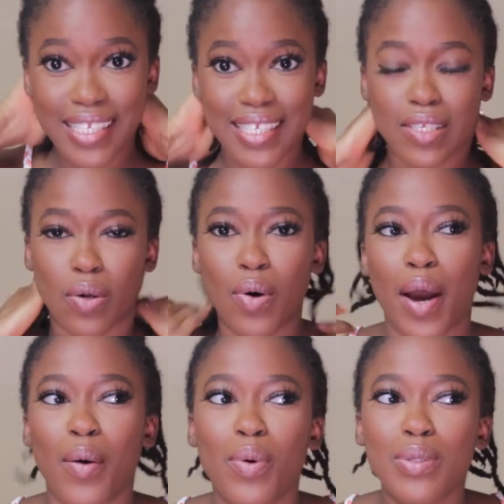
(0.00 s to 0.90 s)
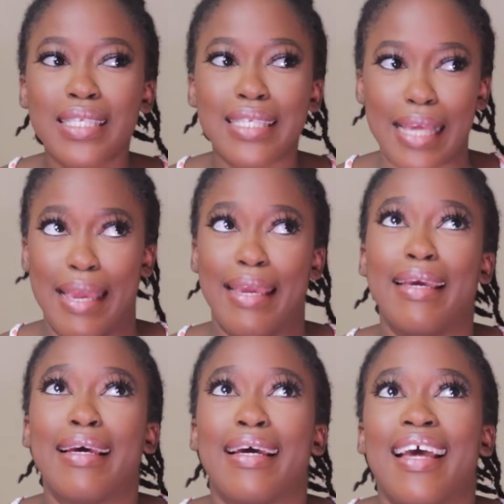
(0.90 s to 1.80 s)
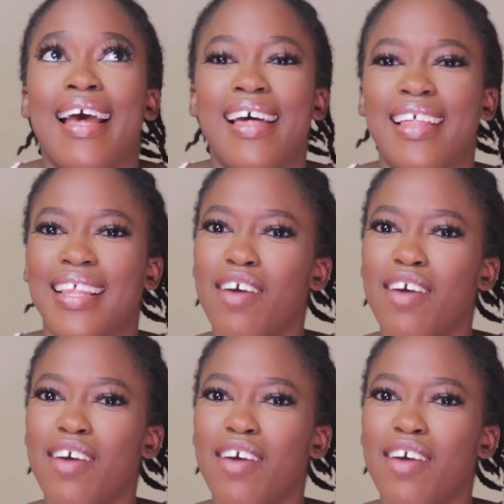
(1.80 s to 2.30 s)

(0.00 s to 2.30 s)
So I will say that